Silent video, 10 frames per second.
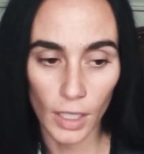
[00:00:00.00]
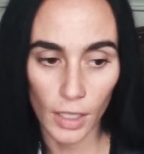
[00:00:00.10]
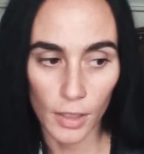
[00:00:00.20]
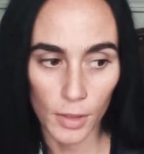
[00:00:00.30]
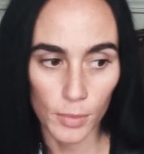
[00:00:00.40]

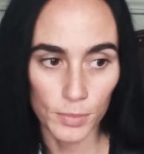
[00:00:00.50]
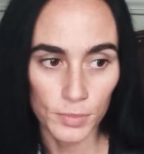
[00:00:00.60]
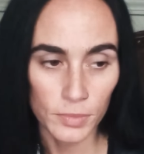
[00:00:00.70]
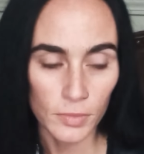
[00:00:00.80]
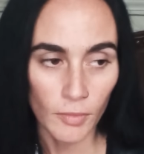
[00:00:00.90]
Um,
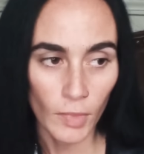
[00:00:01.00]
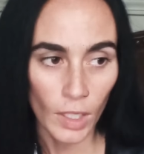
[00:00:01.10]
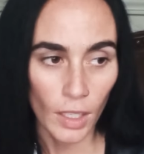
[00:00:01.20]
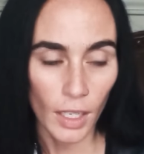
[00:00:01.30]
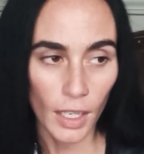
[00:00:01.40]

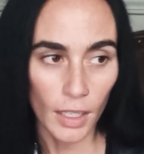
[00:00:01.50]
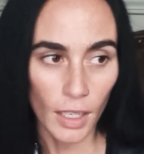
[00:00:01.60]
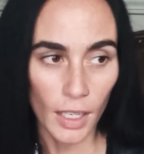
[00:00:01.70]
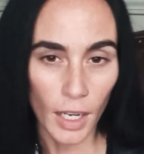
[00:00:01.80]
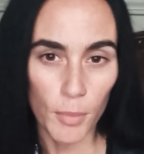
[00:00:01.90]

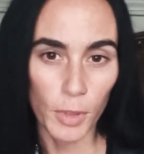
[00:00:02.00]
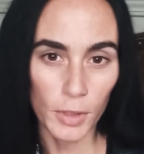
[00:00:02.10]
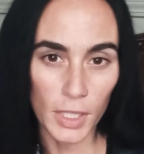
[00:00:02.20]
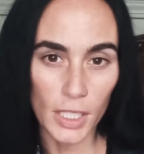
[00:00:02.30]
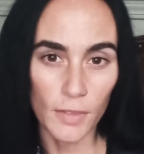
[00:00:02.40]
and I
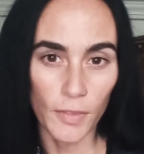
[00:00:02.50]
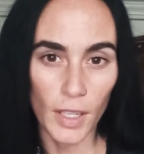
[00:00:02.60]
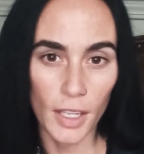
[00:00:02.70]
believe